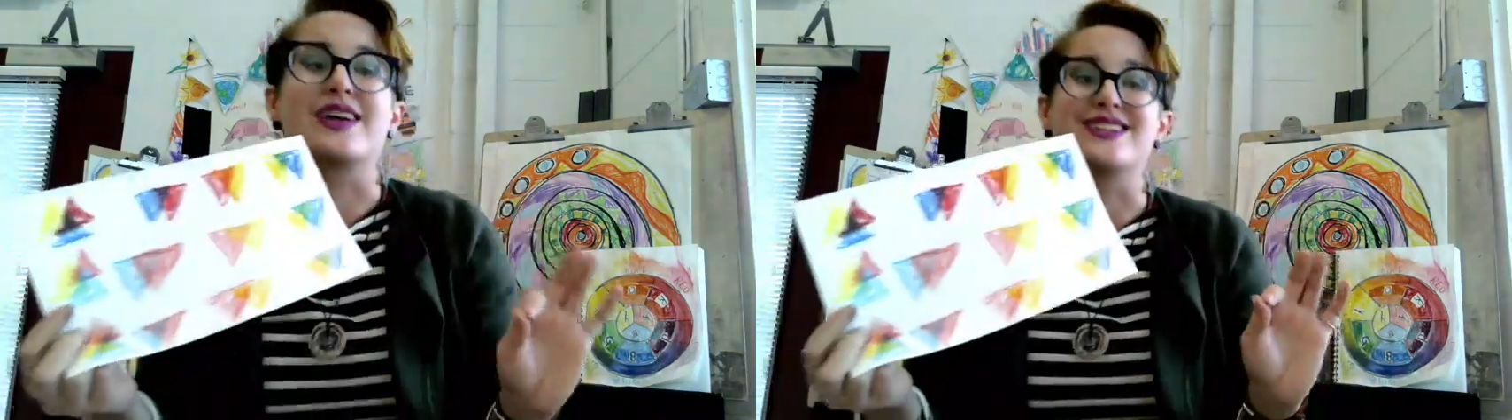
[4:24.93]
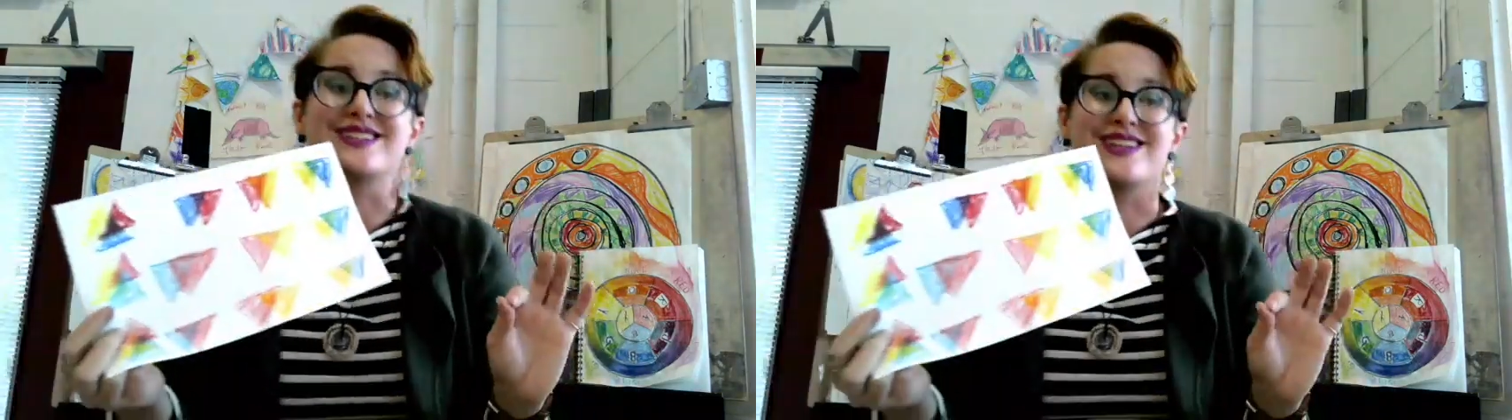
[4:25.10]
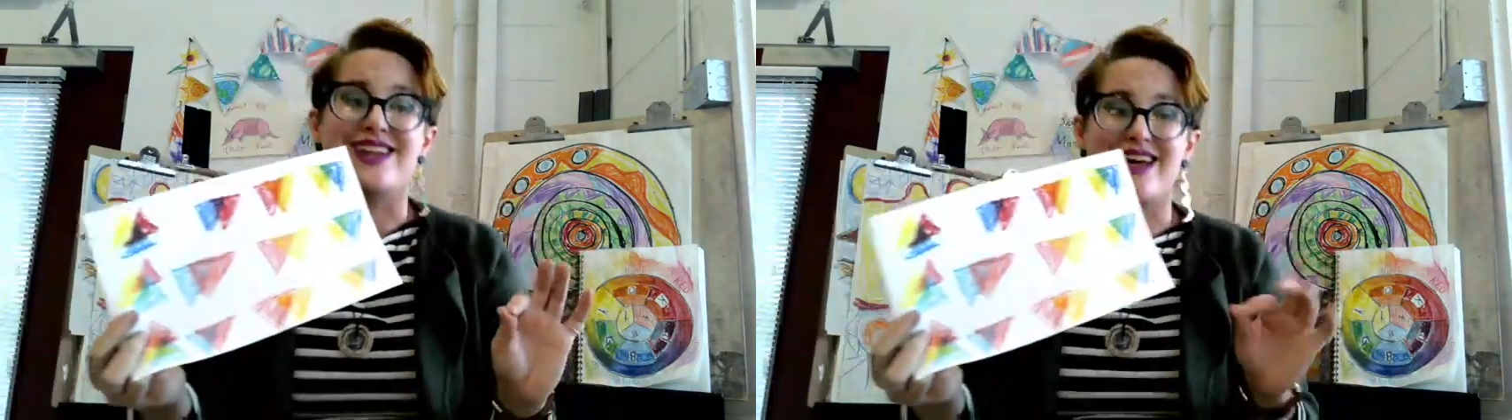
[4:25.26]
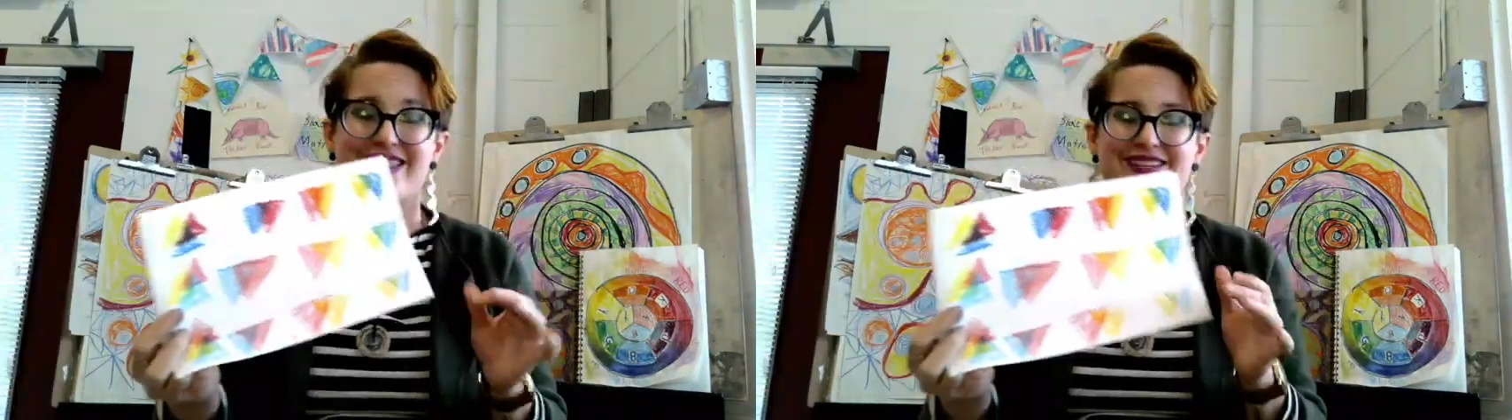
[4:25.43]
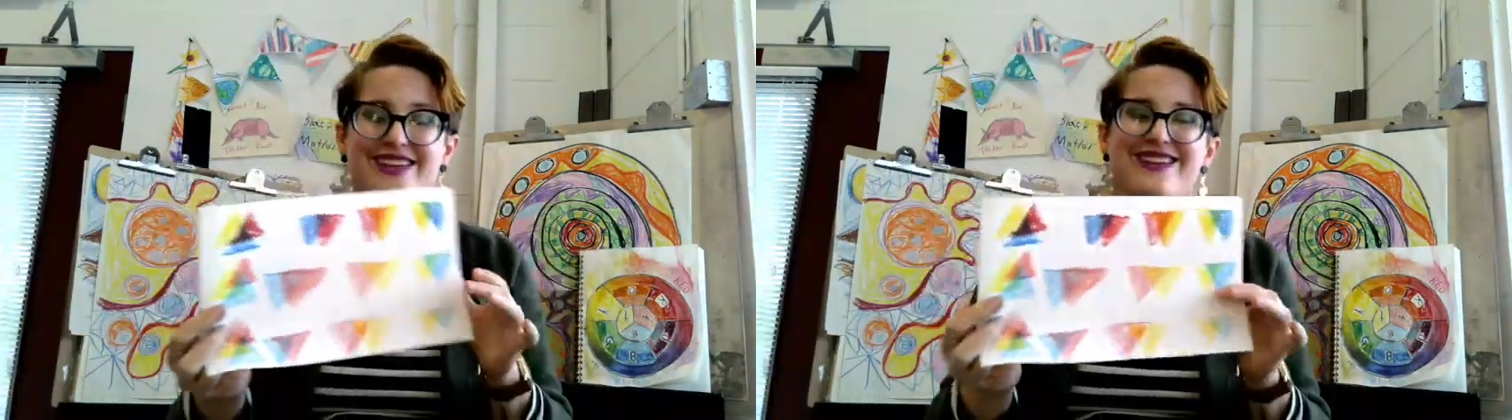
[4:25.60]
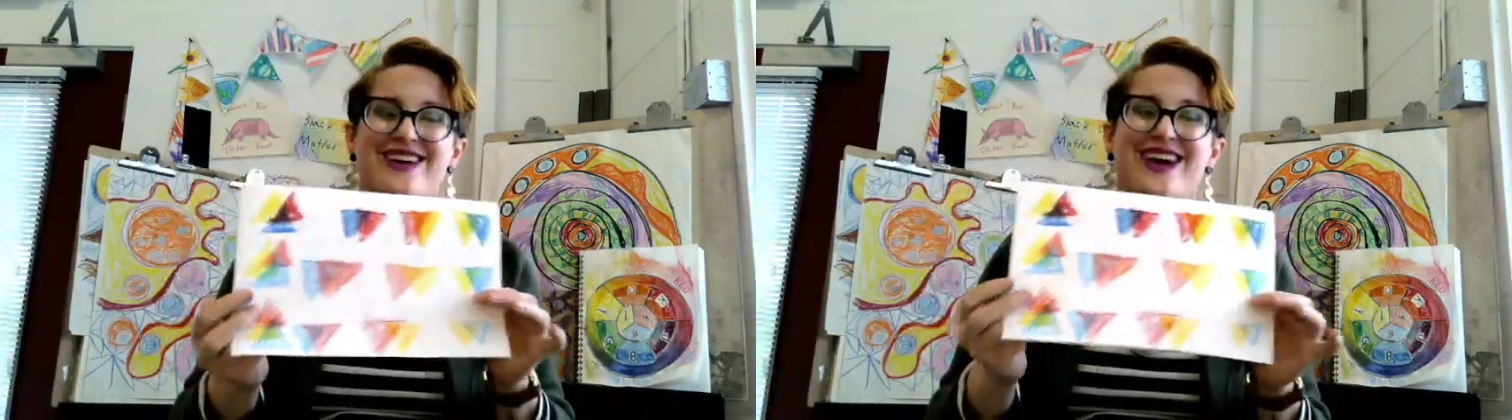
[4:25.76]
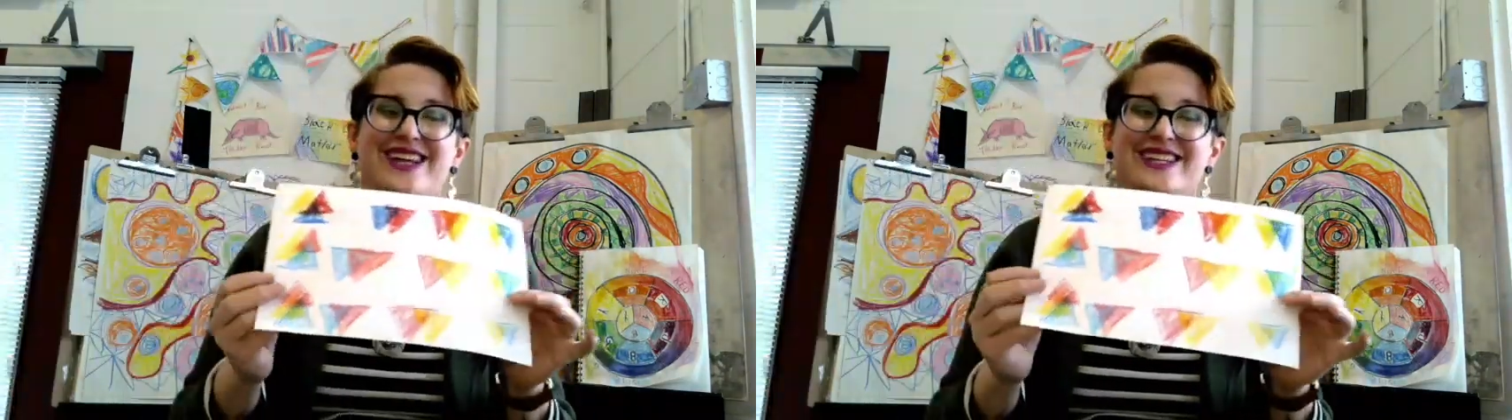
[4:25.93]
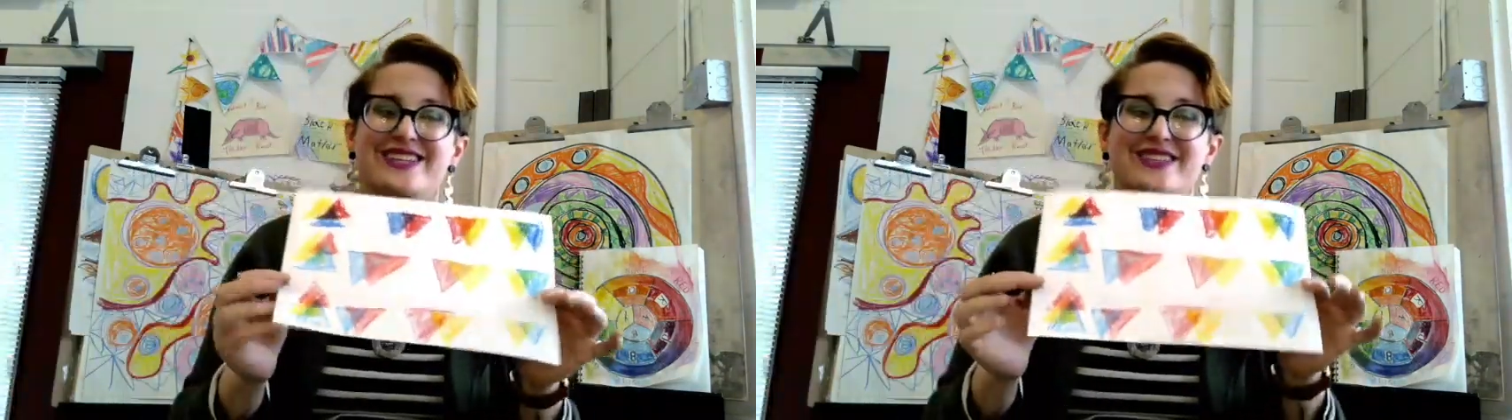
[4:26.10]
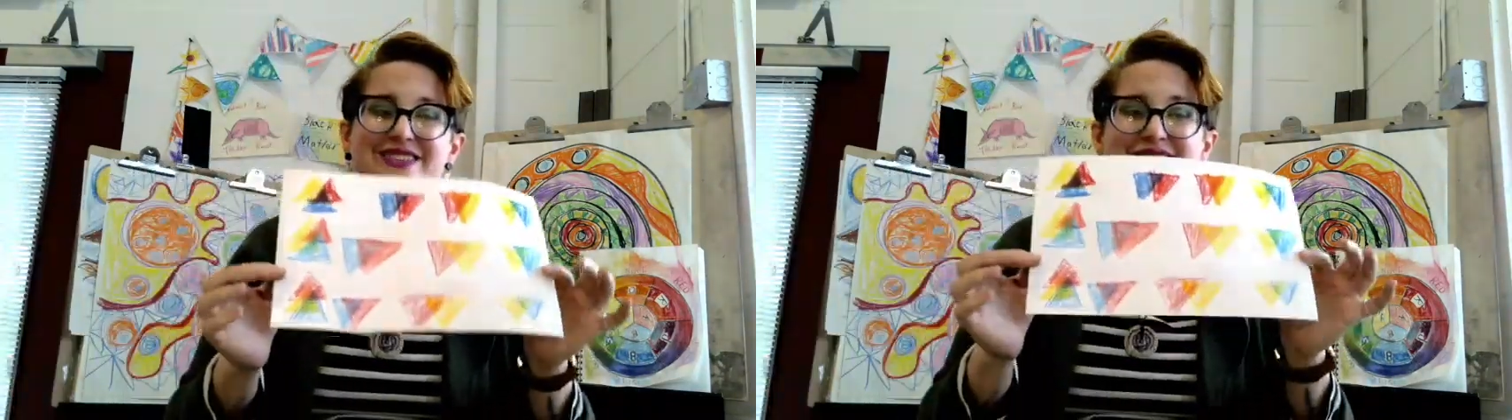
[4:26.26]
so now that we know how to
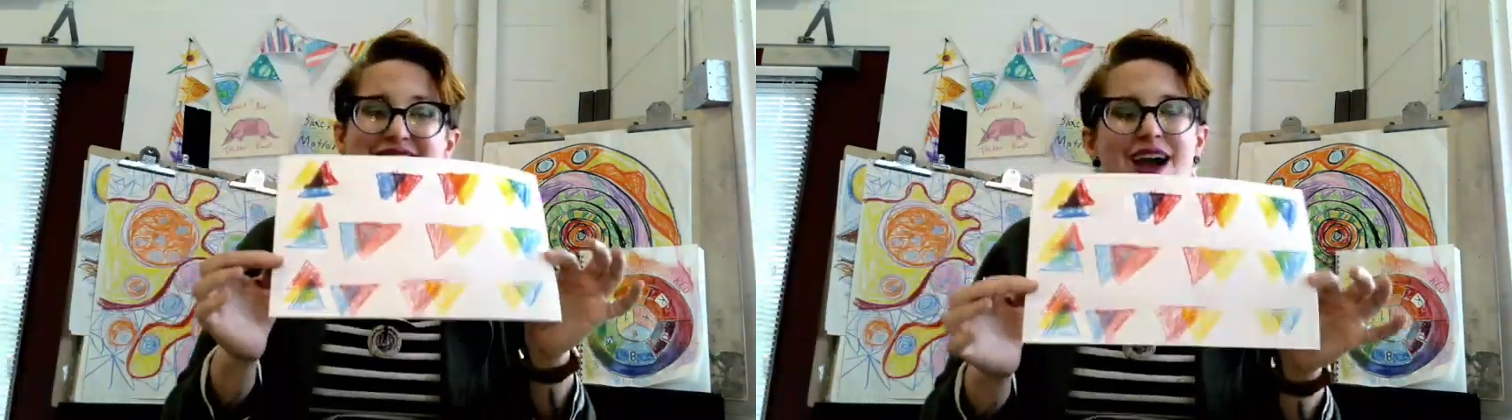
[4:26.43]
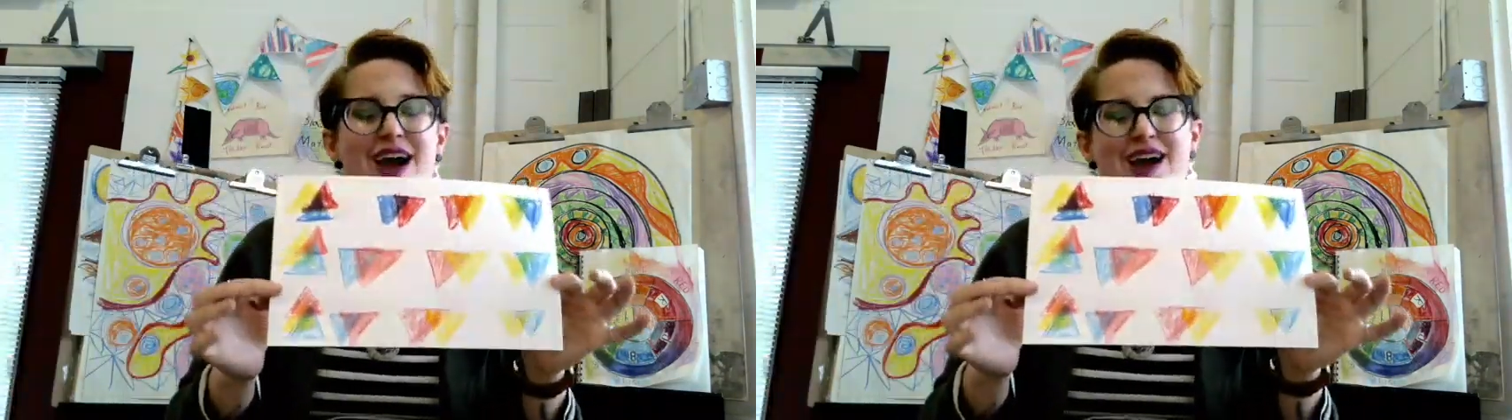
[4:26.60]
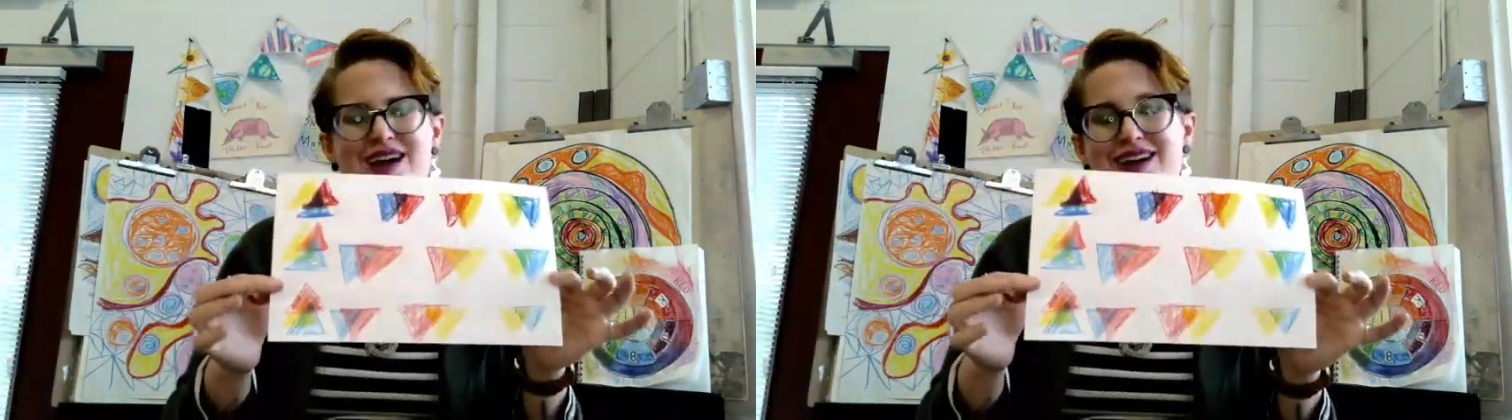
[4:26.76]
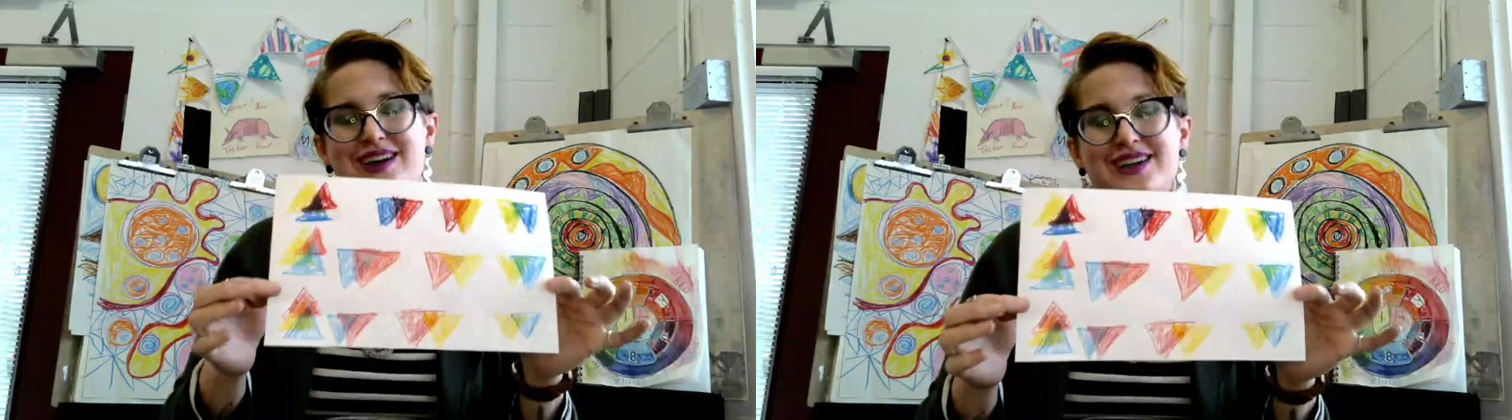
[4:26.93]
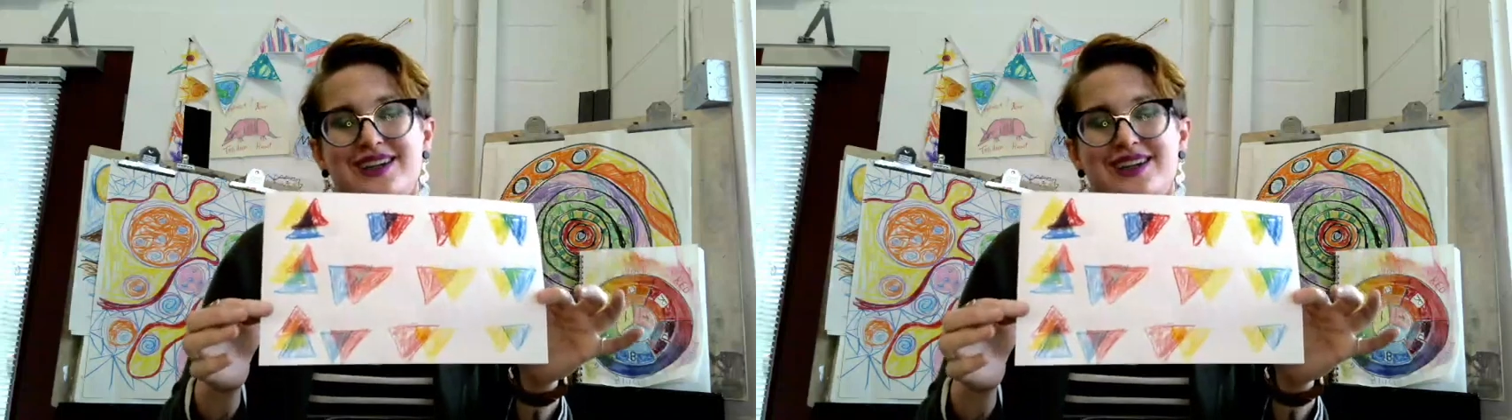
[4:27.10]
use our